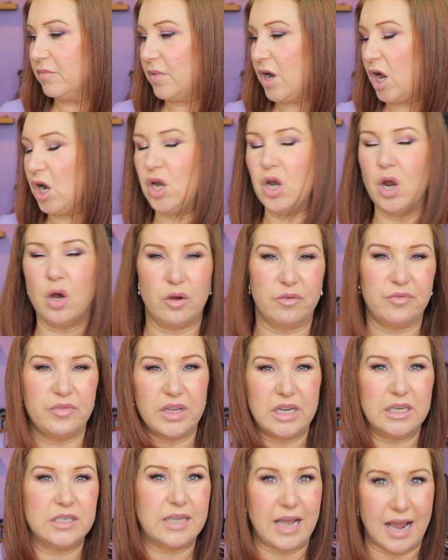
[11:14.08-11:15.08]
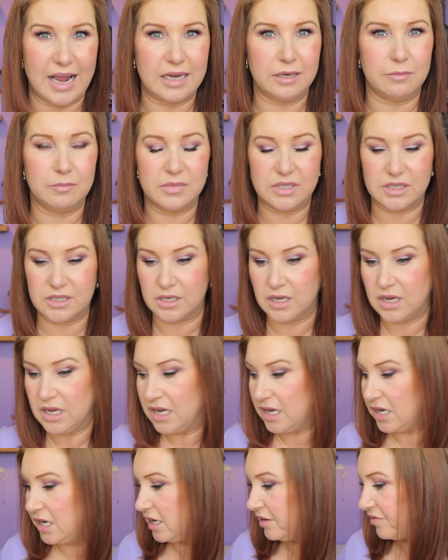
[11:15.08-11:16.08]
a lot of these games,
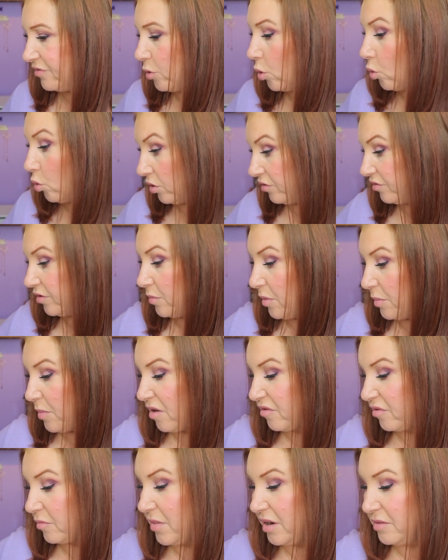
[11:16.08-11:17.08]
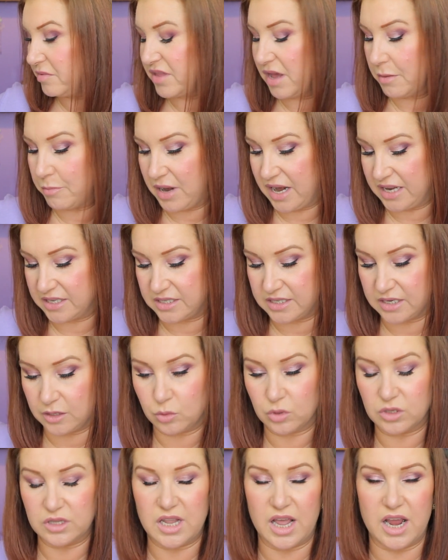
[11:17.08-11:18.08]
if not all of them, apart from maybe that
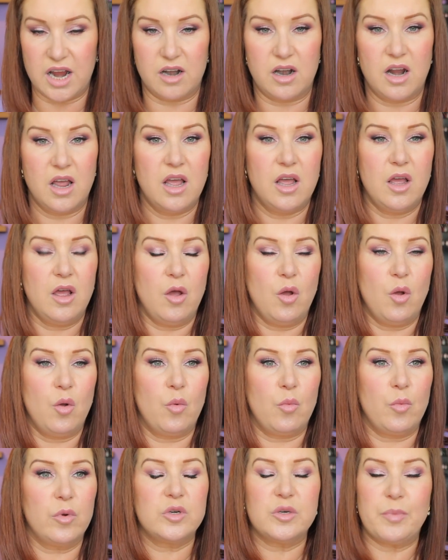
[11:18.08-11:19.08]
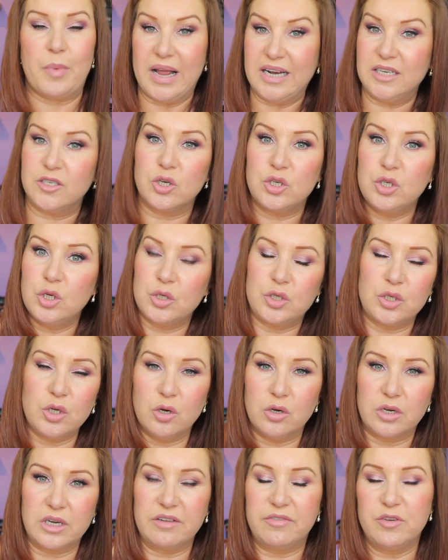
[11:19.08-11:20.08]
plastic one there, will depend on your
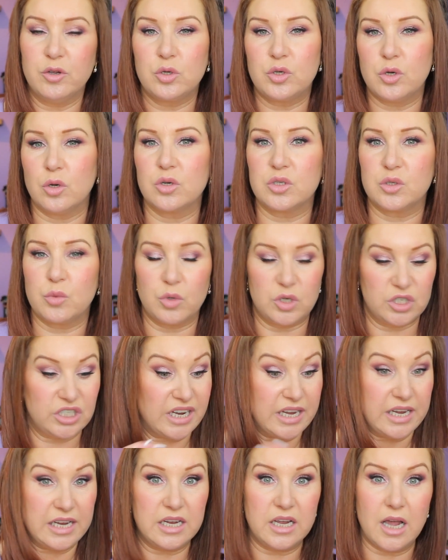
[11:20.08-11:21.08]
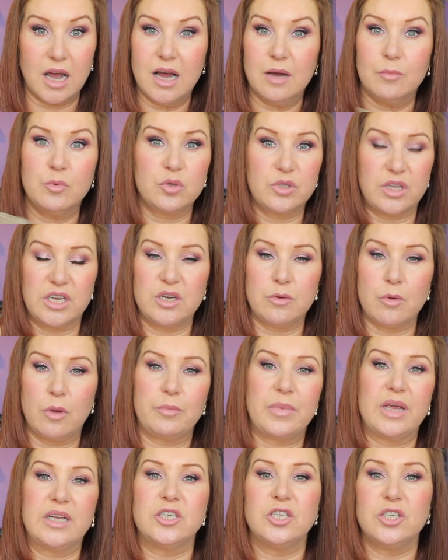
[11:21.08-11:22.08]
dog. If your dogs want to eat cardboard, then you
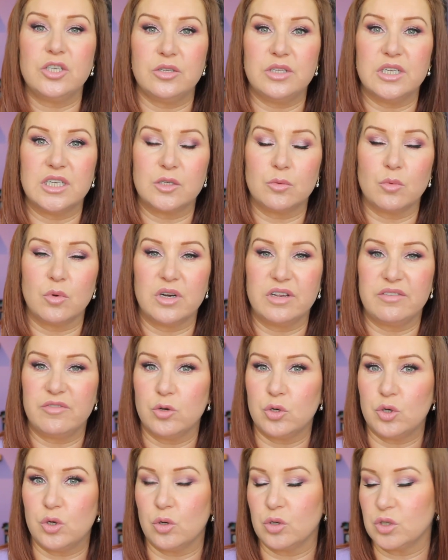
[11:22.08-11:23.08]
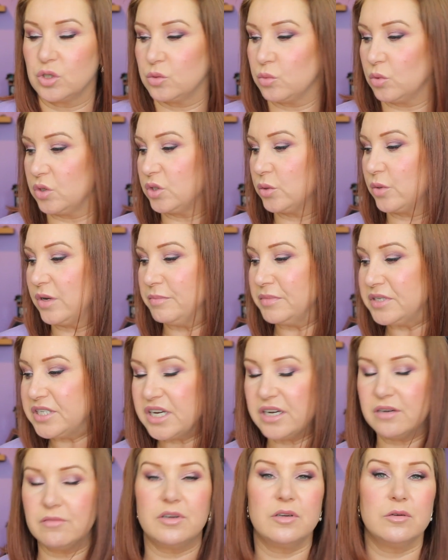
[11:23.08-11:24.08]
won't be able to do this one. If your dogs want to eat
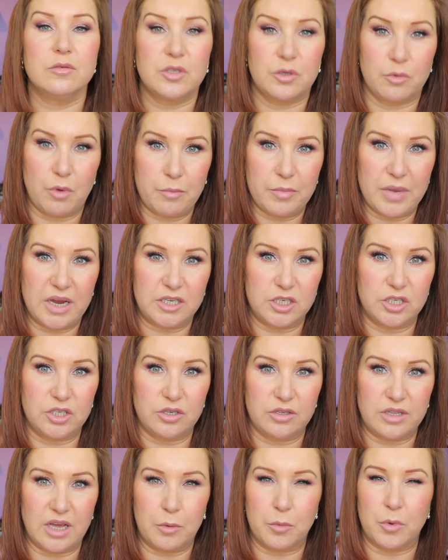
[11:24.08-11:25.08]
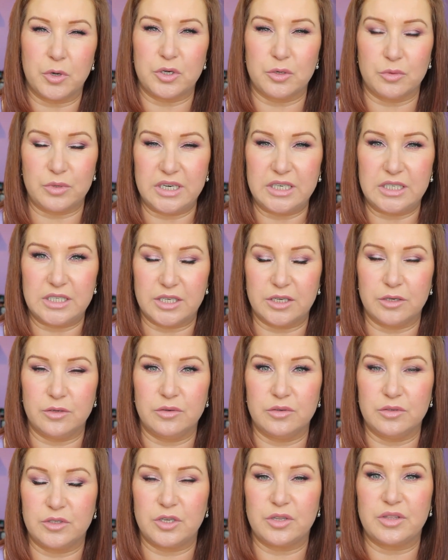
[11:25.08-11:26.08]
materials, you won't be able to do that one. You'll need
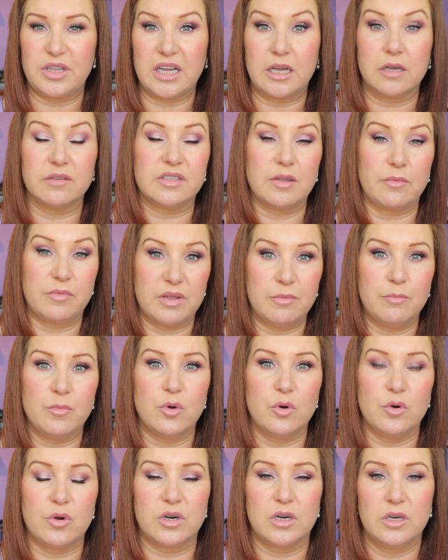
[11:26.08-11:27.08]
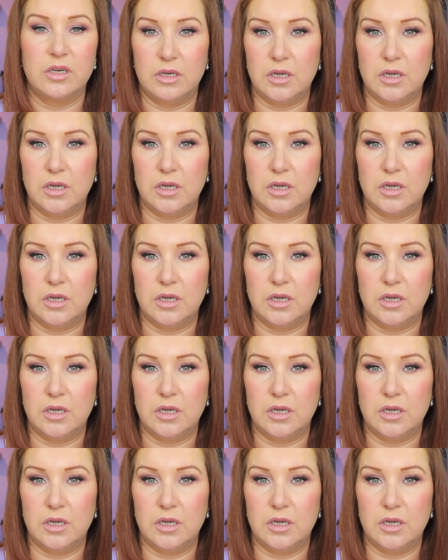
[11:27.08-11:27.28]
to think of something more